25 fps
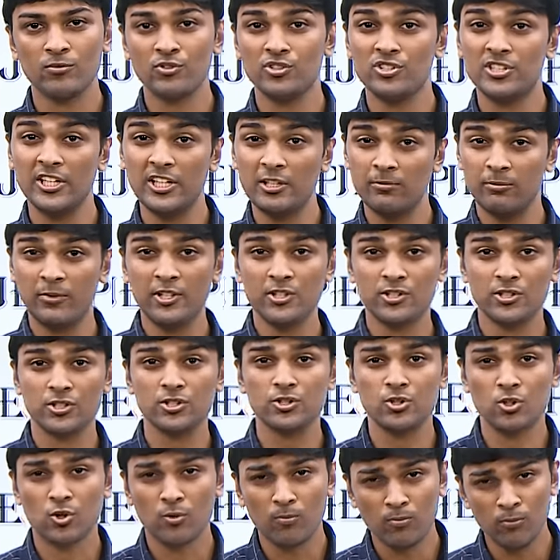JEE means it
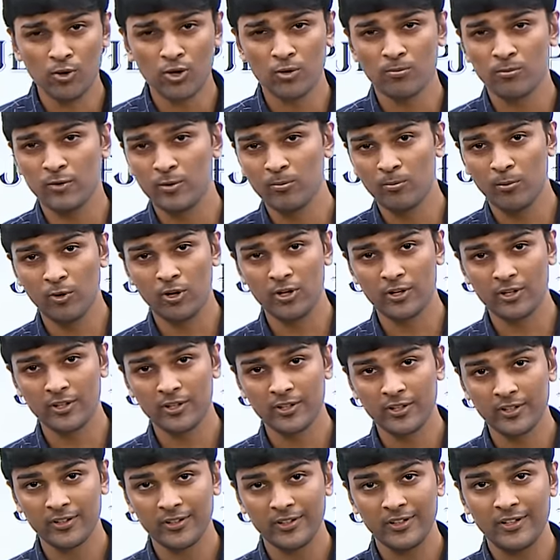is very important.